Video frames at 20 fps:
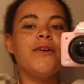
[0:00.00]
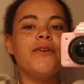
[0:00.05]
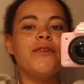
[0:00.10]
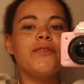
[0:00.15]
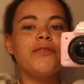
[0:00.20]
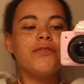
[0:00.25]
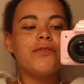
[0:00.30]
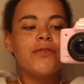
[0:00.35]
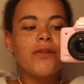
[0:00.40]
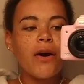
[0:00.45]

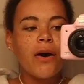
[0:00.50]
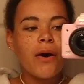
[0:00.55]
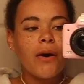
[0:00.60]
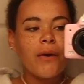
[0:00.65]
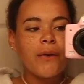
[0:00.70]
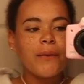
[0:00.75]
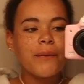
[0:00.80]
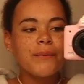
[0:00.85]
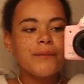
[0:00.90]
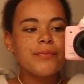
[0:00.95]

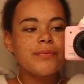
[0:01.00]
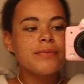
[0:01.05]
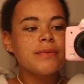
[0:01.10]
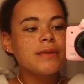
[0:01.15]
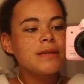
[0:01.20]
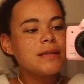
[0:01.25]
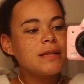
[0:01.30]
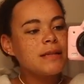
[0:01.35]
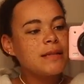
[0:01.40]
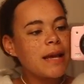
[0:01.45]
So
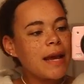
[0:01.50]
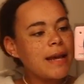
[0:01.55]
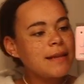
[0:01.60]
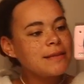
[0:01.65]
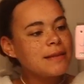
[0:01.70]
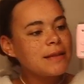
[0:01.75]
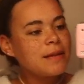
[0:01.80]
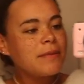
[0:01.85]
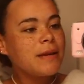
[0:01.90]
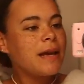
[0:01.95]

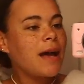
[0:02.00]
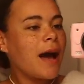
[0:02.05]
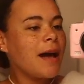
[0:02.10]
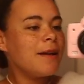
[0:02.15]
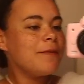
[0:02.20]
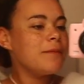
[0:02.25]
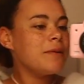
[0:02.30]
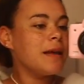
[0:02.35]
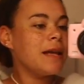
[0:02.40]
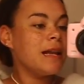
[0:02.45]
today's gonna be
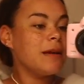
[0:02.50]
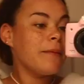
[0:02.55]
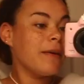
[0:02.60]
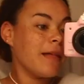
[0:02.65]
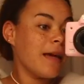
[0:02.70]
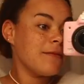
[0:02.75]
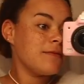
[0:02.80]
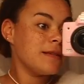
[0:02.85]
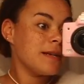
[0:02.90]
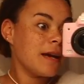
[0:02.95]
kind of me getting my
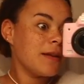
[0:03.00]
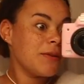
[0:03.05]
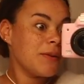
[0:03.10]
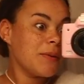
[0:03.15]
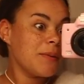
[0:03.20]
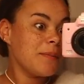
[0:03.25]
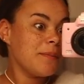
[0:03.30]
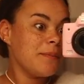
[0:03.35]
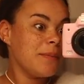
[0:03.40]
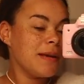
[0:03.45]
life together,
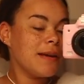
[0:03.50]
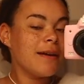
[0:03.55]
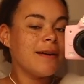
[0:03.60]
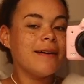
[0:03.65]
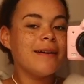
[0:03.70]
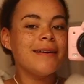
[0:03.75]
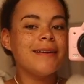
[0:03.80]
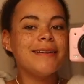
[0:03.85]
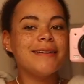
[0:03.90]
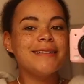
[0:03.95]

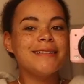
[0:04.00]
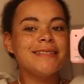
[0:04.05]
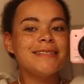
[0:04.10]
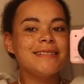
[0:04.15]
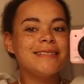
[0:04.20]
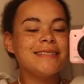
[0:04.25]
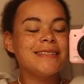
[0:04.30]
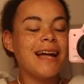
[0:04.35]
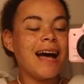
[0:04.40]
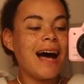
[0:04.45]

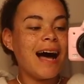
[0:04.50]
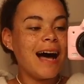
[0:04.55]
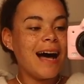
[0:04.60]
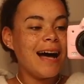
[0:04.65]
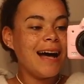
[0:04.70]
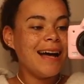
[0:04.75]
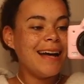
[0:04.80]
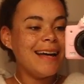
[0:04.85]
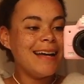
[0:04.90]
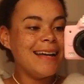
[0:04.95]
because
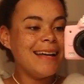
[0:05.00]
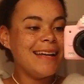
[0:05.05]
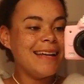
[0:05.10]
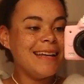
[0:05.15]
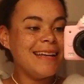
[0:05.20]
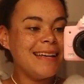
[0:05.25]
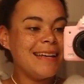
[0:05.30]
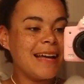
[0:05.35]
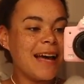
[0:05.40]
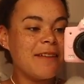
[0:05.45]

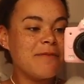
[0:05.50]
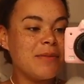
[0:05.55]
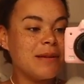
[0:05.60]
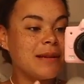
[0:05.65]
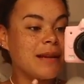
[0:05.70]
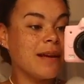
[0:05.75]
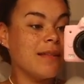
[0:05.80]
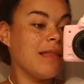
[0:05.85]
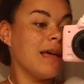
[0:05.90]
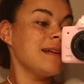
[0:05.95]
I have
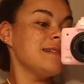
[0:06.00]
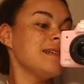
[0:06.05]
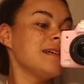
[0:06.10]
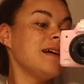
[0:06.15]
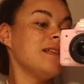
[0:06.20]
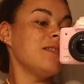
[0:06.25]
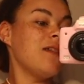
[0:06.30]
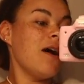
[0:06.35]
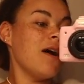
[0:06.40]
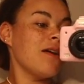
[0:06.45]
been neglecting
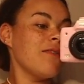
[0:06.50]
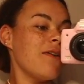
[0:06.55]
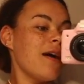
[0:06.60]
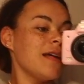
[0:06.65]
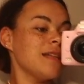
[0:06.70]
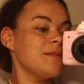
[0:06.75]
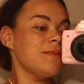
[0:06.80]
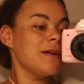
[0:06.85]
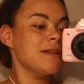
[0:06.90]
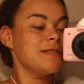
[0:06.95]
a lot of
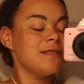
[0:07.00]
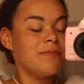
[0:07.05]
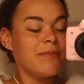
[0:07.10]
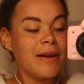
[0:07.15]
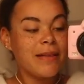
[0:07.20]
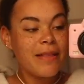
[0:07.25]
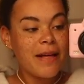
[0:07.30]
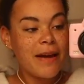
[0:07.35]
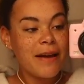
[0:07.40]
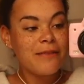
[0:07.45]
aspects of
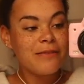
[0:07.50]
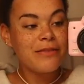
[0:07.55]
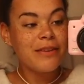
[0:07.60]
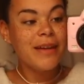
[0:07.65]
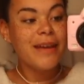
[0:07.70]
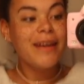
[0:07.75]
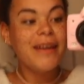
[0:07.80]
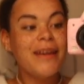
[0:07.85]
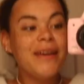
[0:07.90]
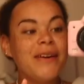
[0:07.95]
my life,
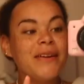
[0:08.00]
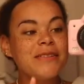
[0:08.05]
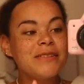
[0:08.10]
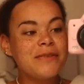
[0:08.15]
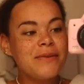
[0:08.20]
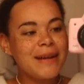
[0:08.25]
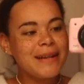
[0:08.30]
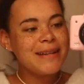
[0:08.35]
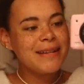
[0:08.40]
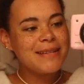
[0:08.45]

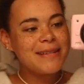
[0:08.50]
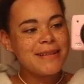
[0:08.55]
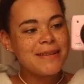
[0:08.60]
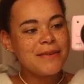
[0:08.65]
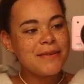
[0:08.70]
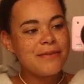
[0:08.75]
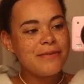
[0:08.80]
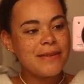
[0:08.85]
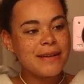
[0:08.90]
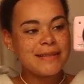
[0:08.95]
so I need
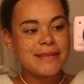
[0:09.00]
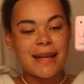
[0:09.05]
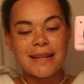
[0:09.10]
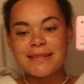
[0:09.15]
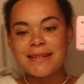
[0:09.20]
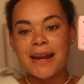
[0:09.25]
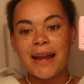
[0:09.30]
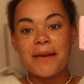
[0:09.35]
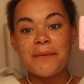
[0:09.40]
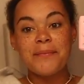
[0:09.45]
to fix
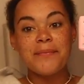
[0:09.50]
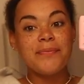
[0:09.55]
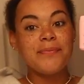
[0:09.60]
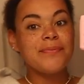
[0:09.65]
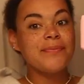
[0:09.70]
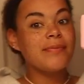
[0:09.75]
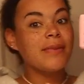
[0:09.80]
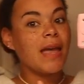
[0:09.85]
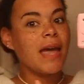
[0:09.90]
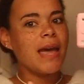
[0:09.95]
that today
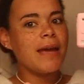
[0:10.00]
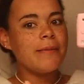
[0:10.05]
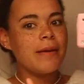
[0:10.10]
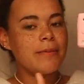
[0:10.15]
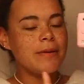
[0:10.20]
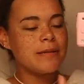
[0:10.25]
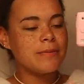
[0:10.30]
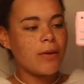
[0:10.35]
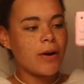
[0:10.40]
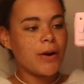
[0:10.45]
and
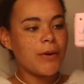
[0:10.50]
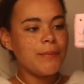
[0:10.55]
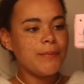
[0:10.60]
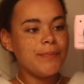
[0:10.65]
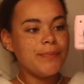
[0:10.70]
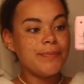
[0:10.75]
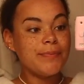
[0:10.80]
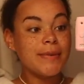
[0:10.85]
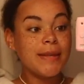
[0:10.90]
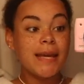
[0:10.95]
maybe tomorrow.
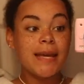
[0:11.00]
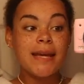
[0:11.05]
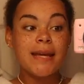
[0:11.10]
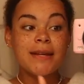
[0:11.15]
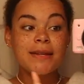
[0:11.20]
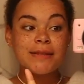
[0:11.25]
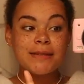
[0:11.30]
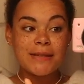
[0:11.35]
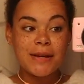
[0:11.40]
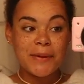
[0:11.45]

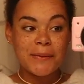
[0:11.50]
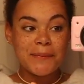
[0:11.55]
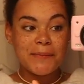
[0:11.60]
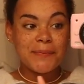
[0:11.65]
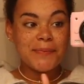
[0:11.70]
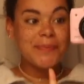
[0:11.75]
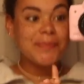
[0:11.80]
So